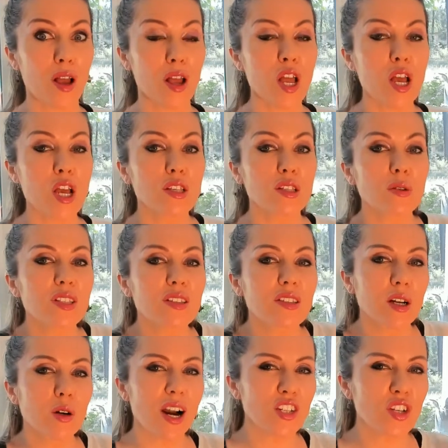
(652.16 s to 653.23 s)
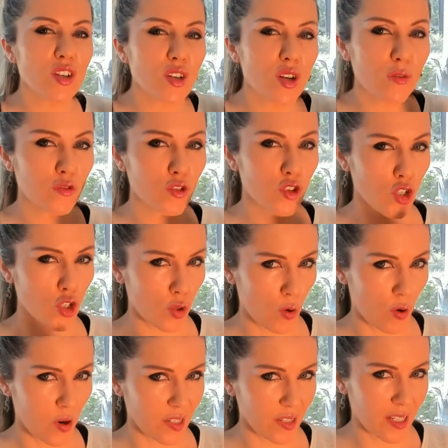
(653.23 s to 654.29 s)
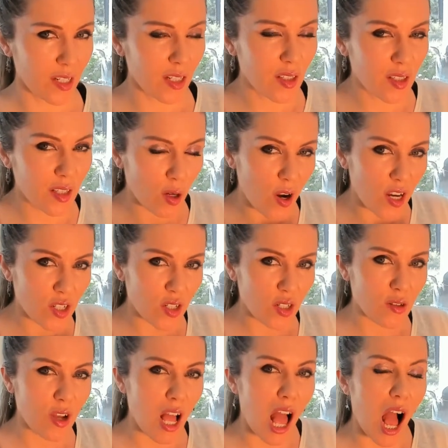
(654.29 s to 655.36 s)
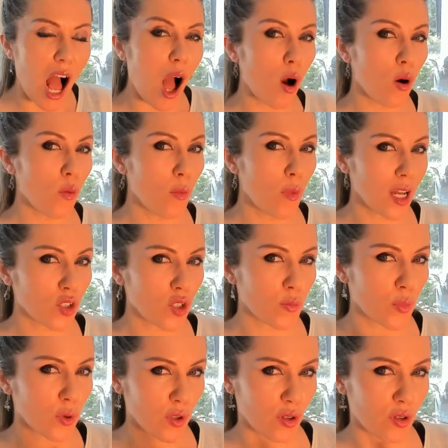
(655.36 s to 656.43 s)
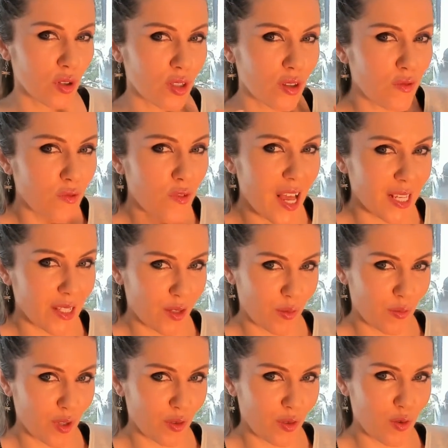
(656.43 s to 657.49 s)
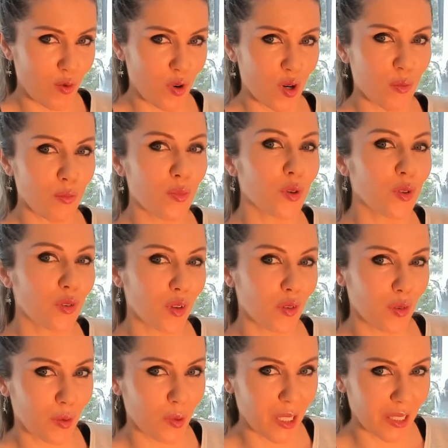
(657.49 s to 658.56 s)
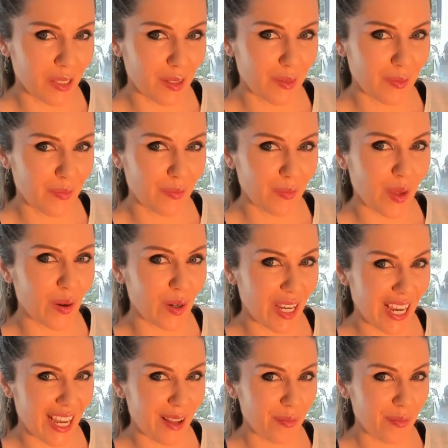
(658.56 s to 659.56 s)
So it's a question of choice, and it's a question of how much personal investment you want to put into it. Okay?